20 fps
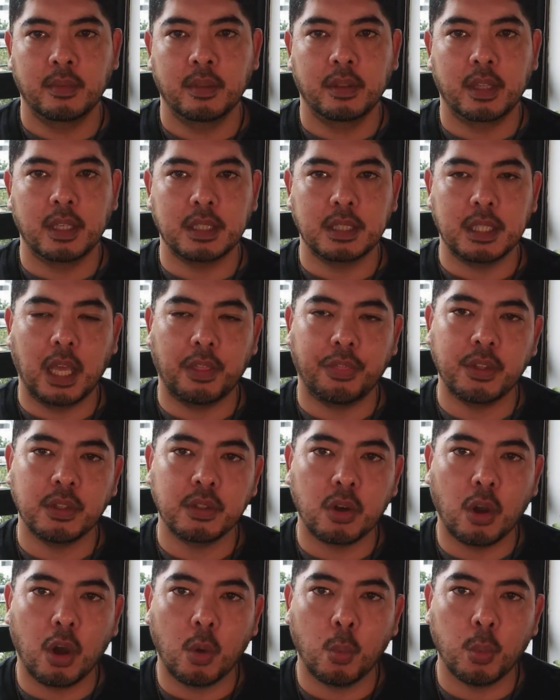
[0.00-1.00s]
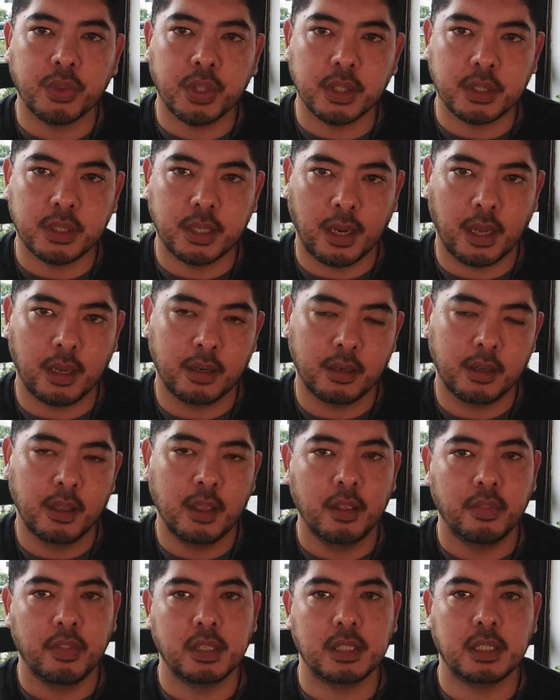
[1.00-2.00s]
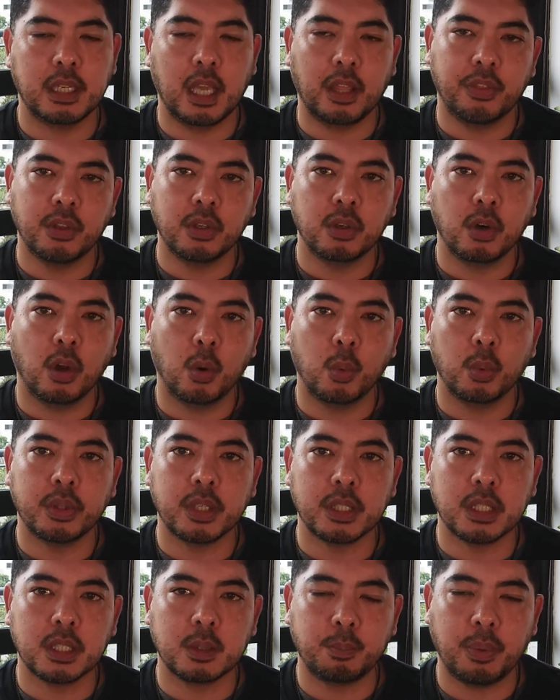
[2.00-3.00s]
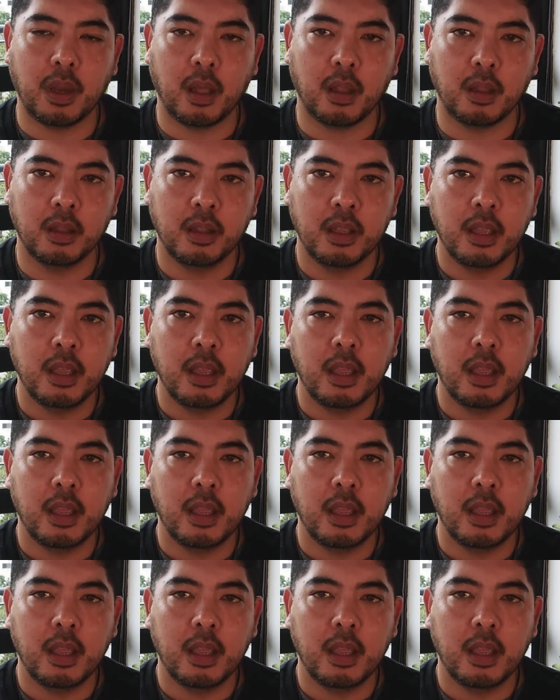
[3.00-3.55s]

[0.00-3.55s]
There's nothing wrong with the drug. There's nothing wrong with the spell.